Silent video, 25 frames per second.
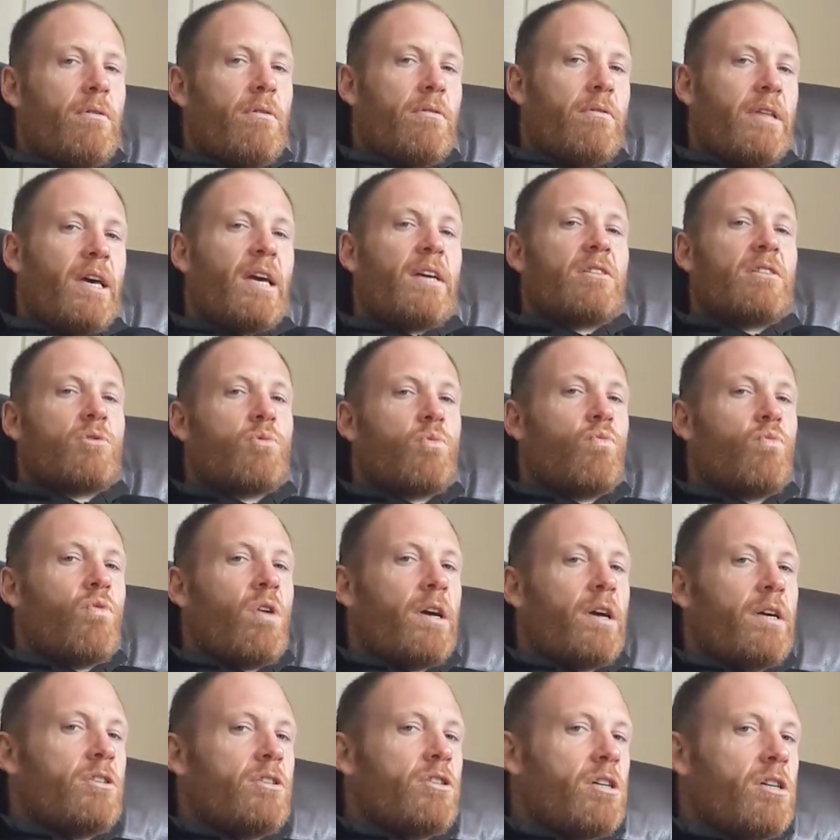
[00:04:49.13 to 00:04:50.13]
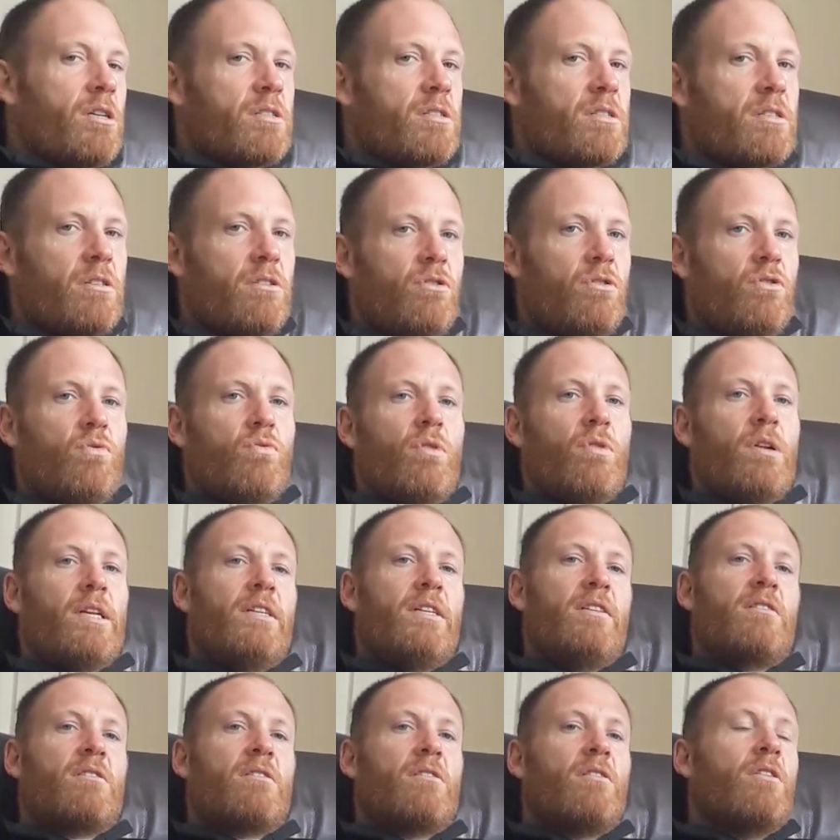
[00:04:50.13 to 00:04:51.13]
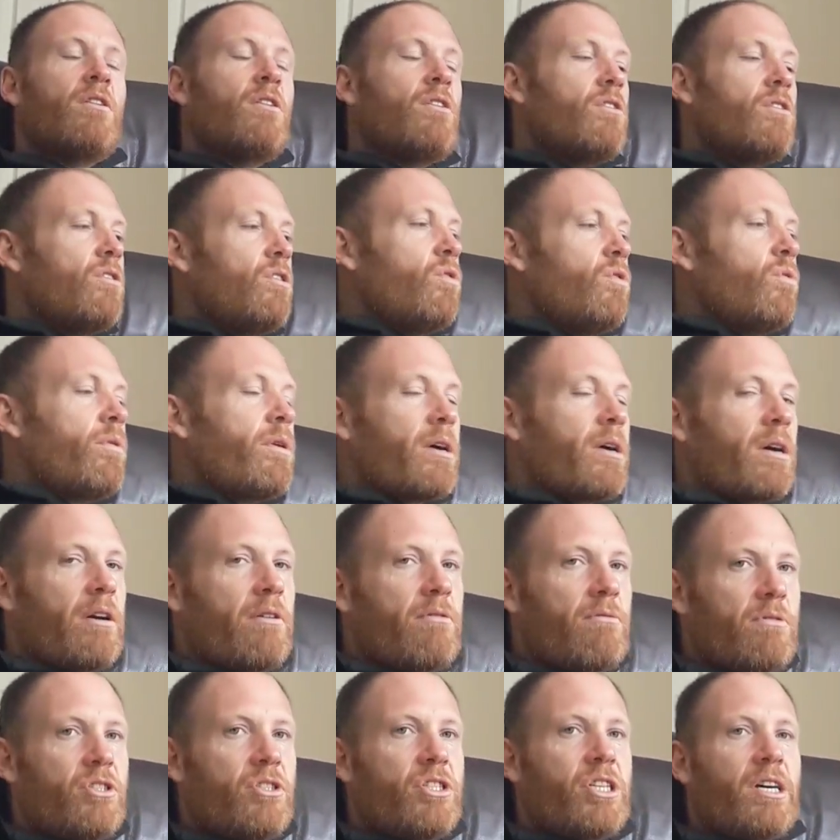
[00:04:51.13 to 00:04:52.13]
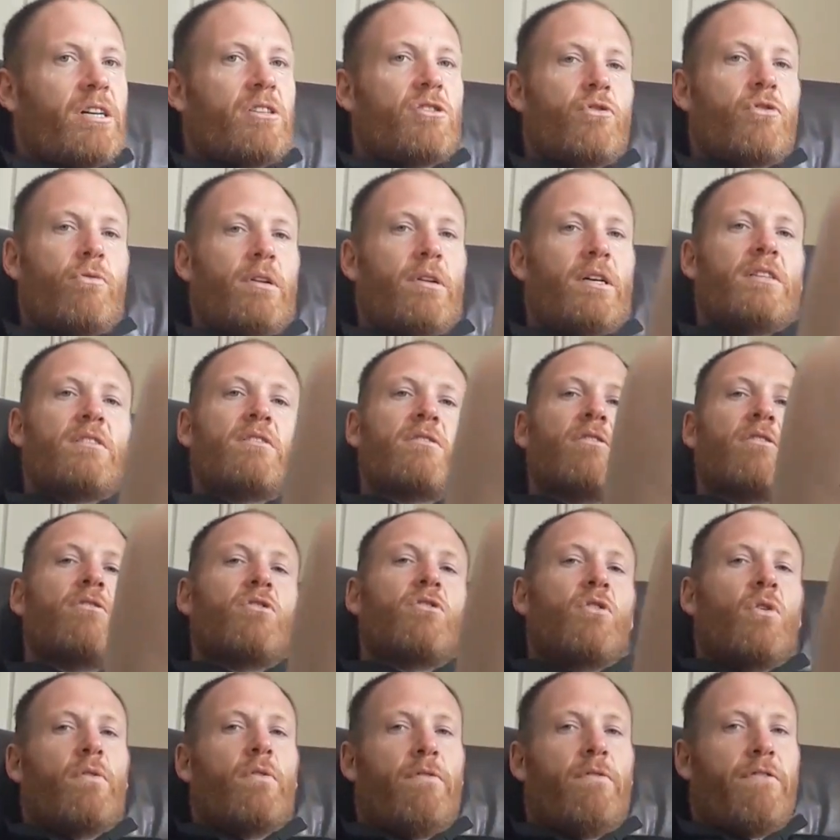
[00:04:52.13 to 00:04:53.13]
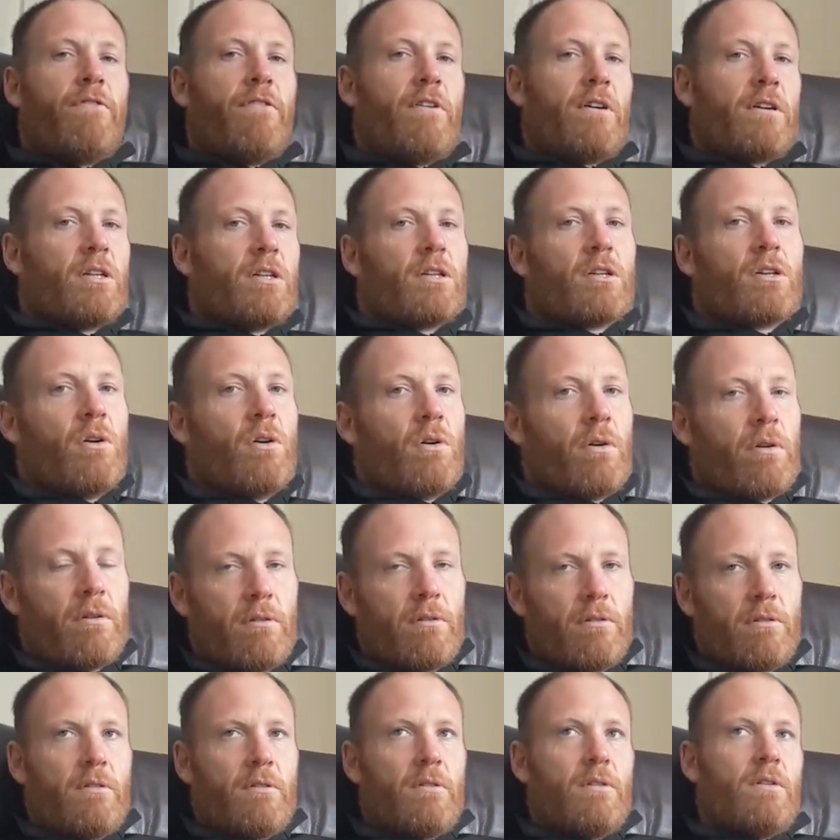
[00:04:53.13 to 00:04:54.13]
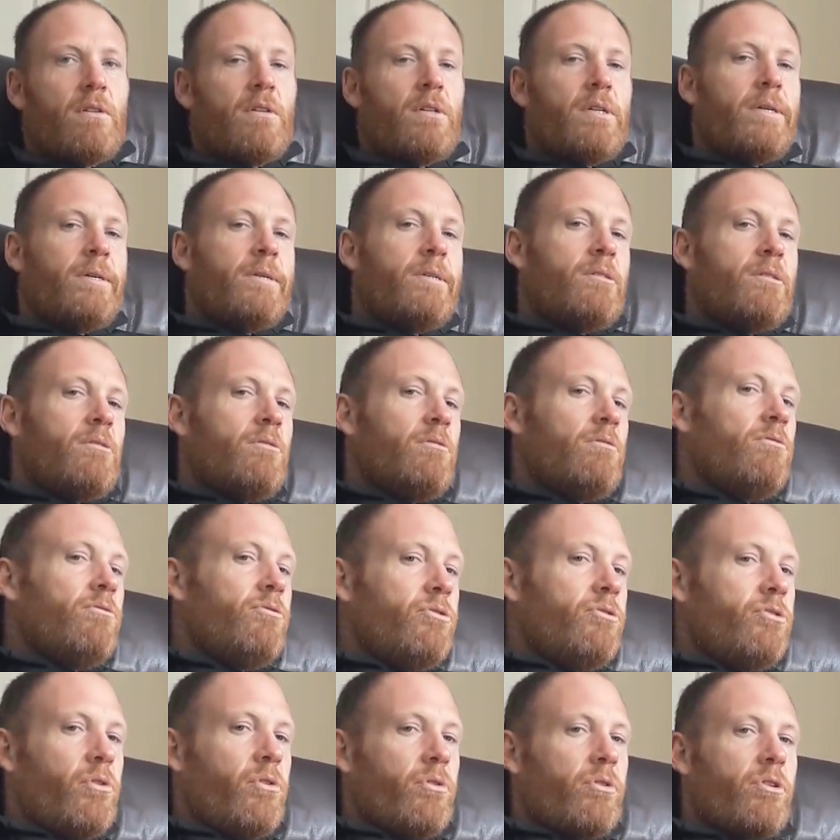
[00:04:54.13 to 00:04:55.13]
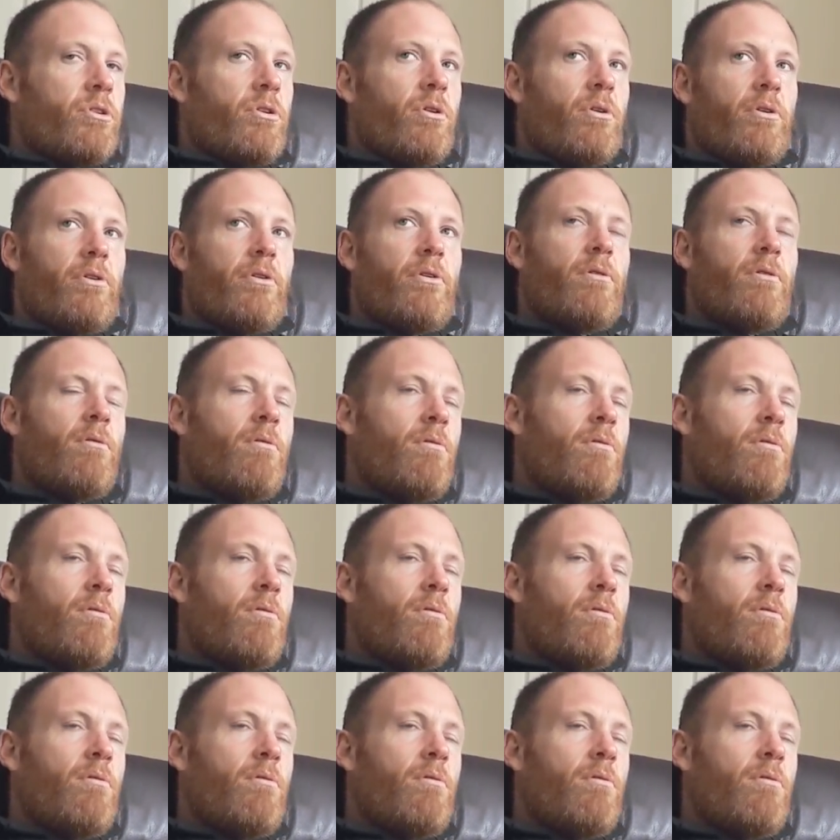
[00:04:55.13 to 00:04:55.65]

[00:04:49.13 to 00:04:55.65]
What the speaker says: Thanks, Ryan Johnson. You're the guy in charge of releasing the dud fucking cut. Dud cut.